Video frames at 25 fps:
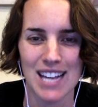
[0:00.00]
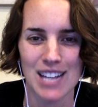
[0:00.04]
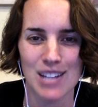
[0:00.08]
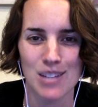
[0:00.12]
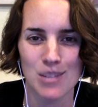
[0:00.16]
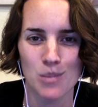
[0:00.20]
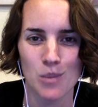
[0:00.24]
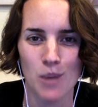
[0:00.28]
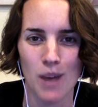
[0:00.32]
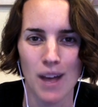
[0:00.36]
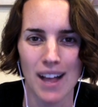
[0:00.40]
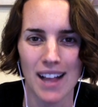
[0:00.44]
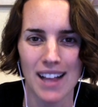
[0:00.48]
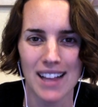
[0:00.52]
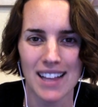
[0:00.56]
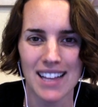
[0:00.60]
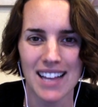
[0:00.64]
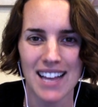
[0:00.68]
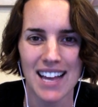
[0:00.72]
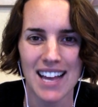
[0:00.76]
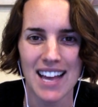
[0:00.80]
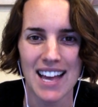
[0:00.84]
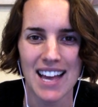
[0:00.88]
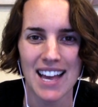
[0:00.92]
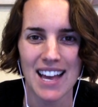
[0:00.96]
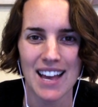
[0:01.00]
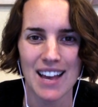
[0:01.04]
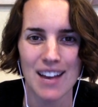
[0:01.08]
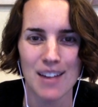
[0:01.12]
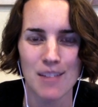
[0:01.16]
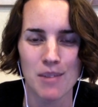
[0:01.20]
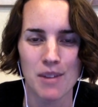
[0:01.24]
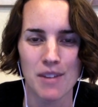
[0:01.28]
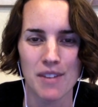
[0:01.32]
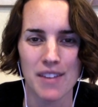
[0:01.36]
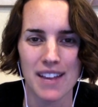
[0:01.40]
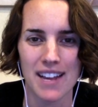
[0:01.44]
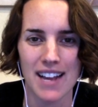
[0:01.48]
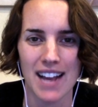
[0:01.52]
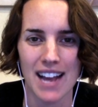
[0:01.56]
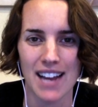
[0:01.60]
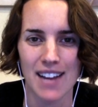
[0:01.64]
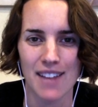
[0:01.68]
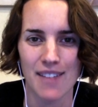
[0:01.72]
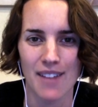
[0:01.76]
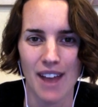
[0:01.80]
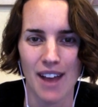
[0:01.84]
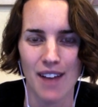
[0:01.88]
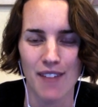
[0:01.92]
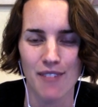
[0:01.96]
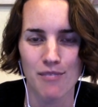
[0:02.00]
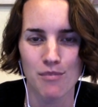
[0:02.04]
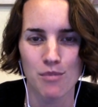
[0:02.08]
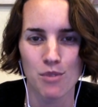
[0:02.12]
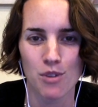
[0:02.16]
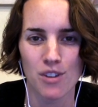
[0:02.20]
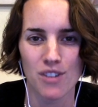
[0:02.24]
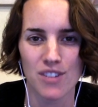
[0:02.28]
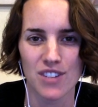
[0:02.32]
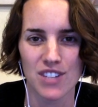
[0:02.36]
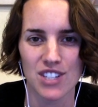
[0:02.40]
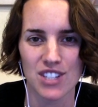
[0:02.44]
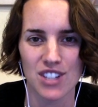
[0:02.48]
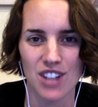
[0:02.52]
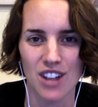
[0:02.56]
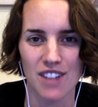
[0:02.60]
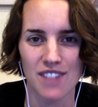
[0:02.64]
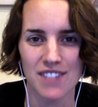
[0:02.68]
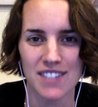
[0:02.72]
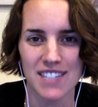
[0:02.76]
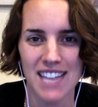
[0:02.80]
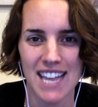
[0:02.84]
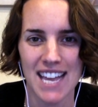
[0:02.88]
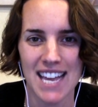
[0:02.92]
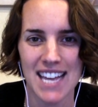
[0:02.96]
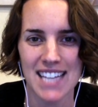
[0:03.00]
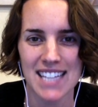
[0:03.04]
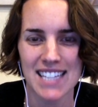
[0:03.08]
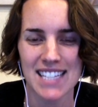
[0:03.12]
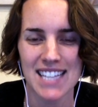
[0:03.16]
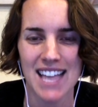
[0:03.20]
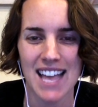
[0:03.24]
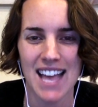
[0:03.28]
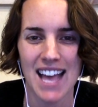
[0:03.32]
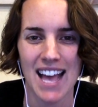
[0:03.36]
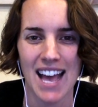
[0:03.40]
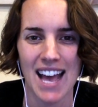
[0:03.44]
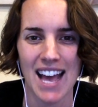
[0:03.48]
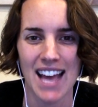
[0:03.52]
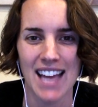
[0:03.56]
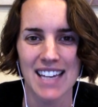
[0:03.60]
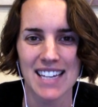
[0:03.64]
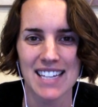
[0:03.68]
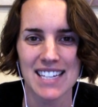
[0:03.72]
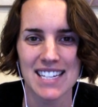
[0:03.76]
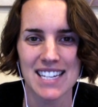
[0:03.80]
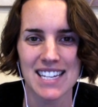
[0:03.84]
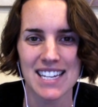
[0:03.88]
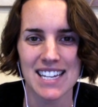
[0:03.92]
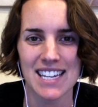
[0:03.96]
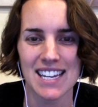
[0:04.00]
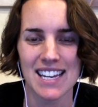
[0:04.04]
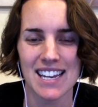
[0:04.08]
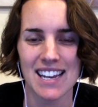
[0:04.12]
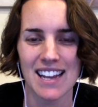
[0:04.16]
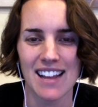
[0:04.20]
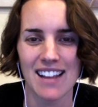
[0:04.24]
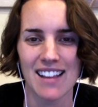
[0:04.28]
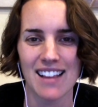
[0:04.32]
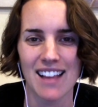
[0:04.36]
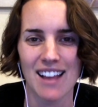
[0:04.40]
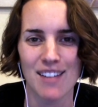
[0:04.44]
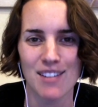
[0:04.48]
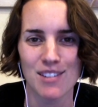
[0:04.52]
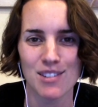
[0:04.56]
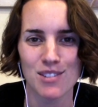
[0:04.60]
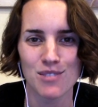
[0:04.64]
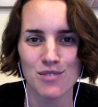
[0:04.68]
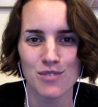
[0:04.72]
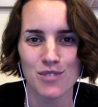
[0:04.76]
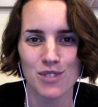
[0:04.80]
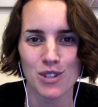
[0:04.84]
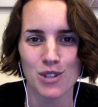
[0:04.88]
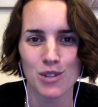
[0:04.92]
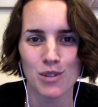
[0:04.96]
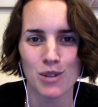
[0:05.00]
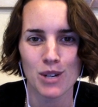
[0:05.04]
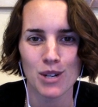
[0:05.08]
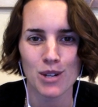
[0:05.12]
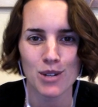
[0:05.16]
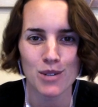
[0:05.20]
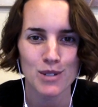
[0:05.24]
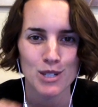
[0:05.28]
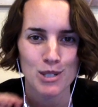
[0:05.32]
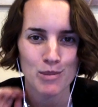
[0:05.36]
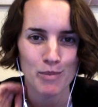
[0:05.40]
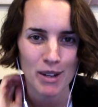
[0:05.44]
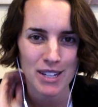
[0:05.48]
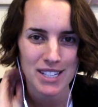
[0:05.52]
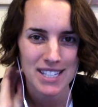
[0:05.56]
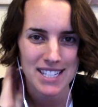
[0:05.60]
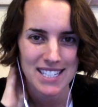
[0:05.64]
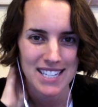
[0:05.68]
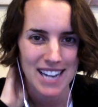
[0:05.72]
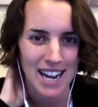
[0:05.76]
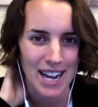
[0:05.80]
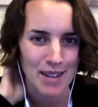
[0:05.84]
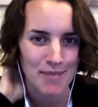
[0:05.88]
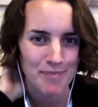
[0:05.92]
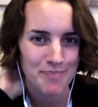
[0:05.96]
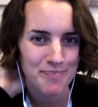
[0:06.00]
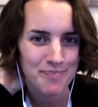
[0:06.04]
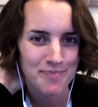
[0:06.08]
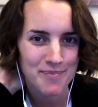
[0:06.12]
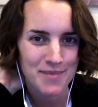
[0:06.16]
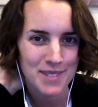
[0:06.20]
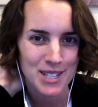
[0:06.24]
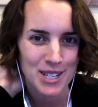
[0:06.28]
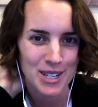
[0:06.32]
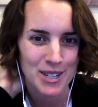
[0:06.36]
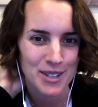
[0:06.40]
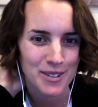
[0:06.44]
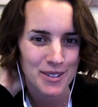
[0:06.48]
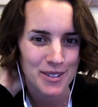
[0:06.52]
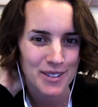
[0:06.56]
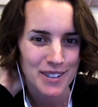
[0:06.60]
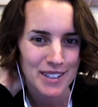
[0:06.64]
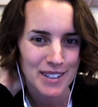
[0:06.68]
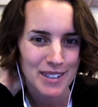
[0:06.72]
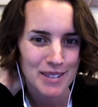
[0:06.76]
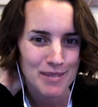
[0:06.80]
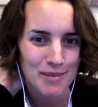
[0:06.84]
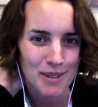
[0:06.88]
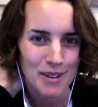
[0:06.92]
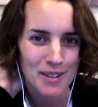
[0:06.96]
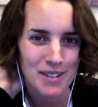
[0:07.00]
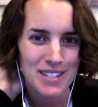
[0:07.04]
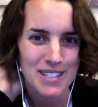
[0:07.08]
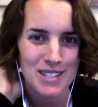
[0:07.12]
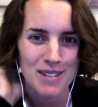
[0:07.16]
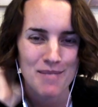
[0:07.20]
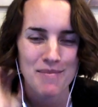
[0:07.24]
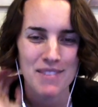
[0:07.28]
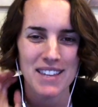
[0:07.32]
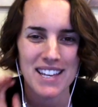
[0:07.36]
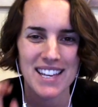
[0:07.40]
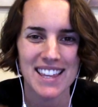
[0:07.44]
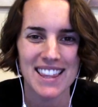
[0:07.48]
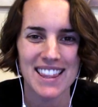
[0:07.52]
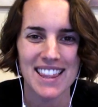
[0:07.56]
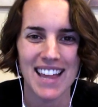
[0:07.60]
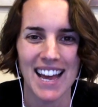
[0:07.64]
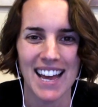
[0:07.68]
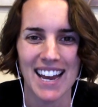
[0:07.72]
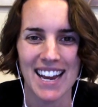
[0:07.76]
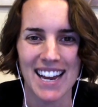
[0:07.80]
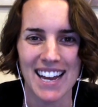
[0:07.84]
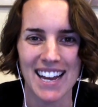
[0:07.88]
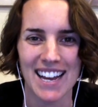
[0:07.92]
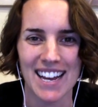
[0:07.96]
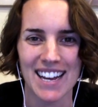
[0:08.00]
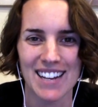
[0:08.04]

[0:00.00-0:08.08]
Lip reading: as well, where they kind of have more of a soft gaze, and it allows for a quicker response time. So probably something that